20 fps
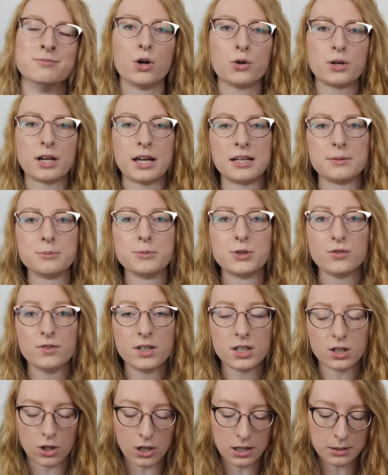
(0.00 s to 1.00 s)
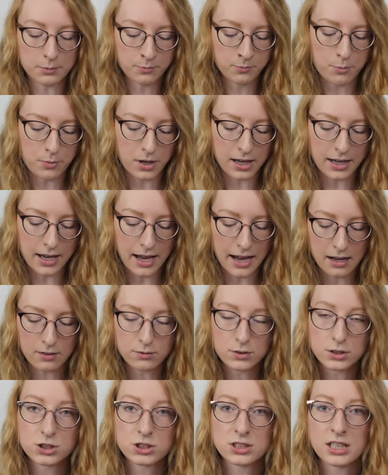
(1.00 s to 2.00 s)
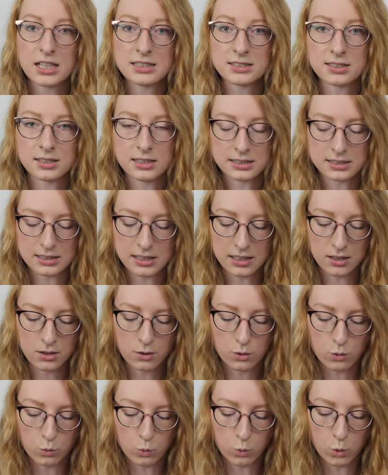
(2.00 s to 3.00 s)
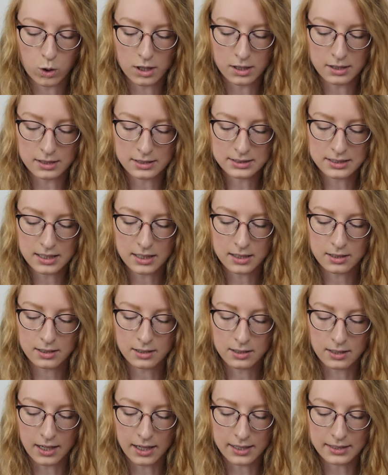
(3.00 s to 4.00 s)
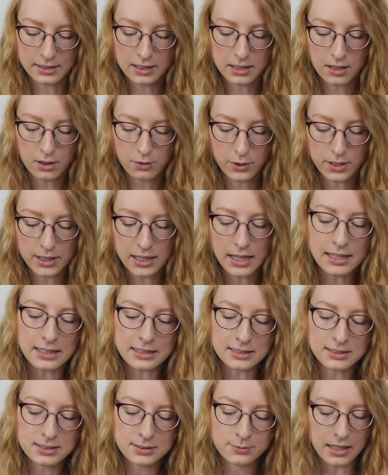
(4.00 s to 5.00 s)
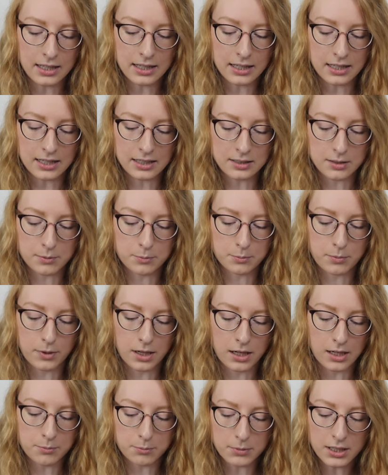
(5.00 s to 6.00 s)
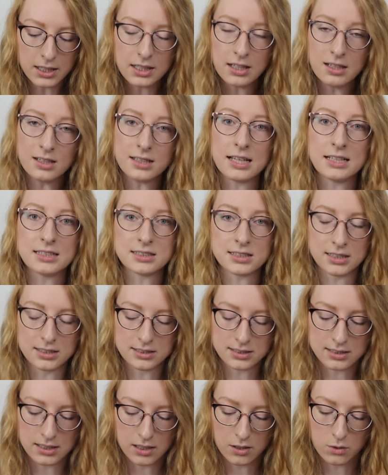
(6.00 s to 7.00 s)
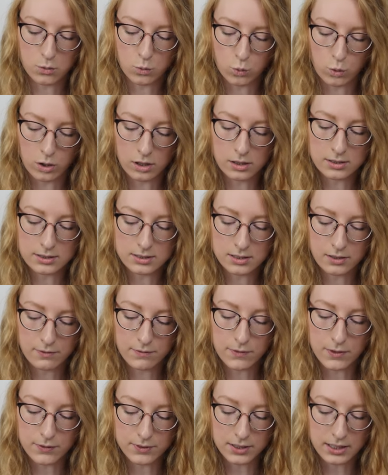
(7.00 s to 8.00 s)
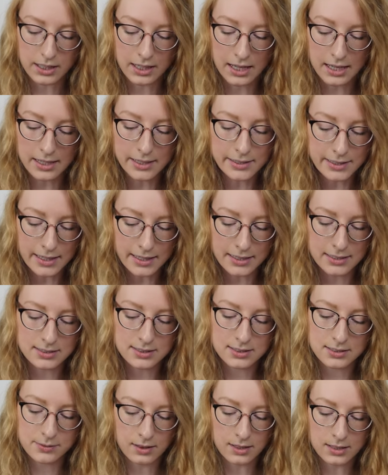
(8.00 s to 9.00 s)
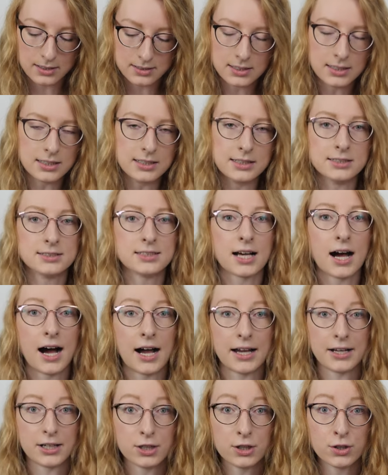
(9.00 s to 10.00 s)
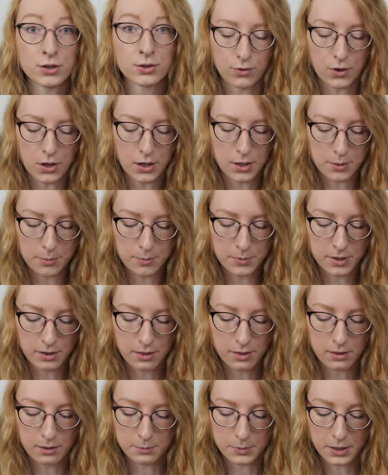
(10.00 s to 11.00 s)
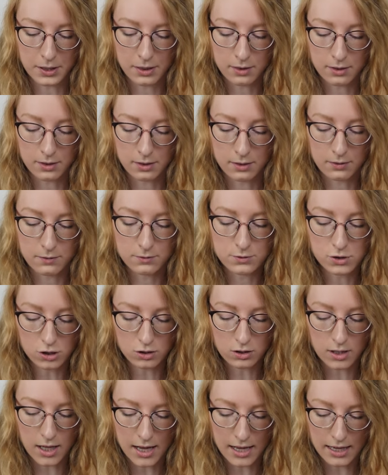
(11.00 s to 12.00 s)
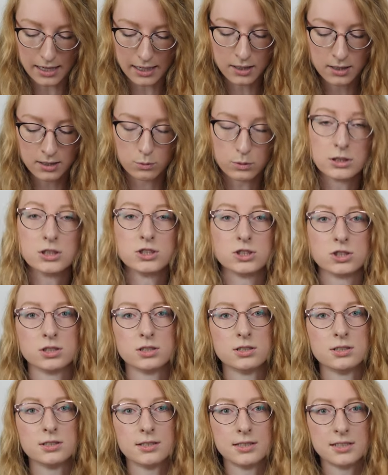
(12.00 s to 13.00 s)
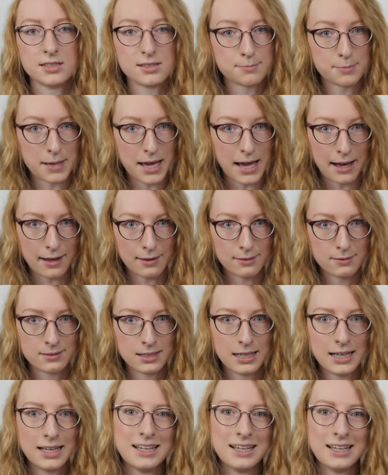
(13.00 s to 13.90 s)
Okay, moving on. My average days listed was ninety-three days, and my median days listed was fifty-eight days. This is higher from the month of July, which is bad.